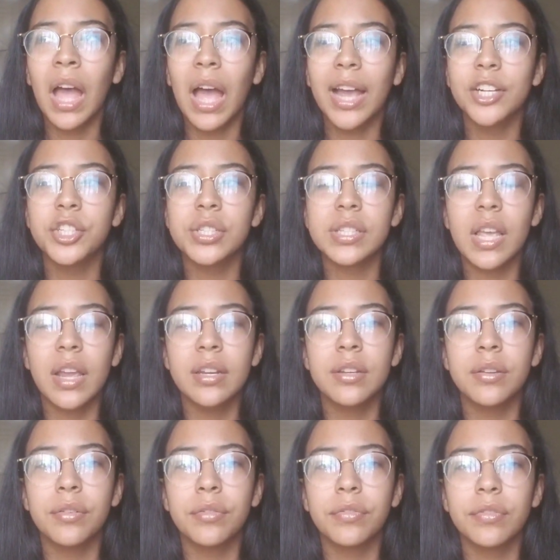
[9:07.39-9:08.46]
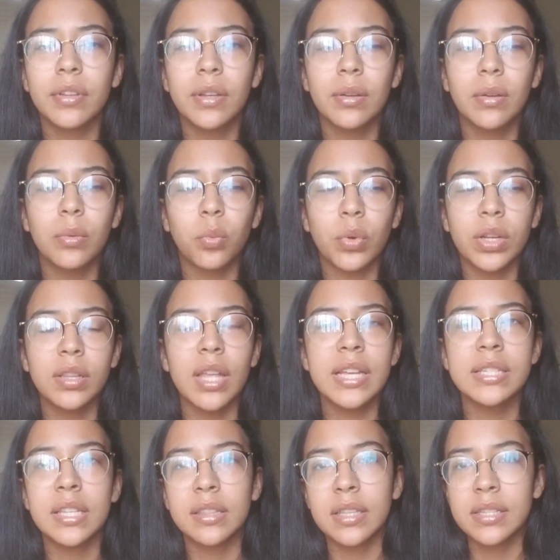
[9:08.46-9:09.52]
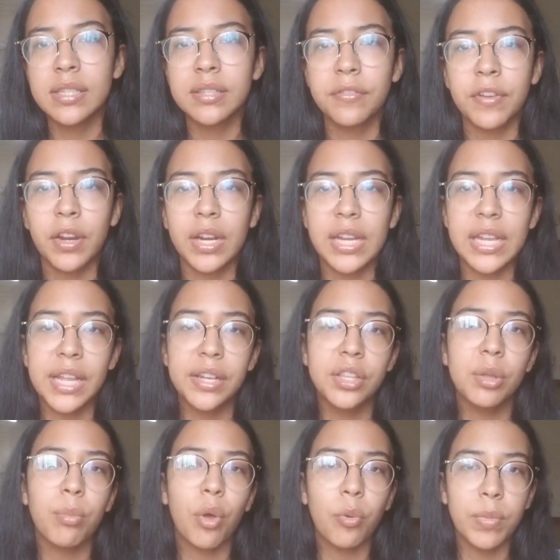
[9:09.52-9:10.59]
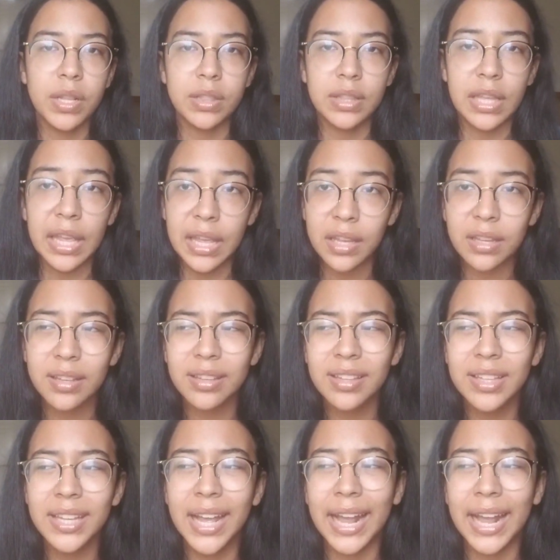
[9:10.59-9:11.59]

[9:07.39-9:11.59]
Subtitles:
I just kind of realize that this is a very in the moment thing,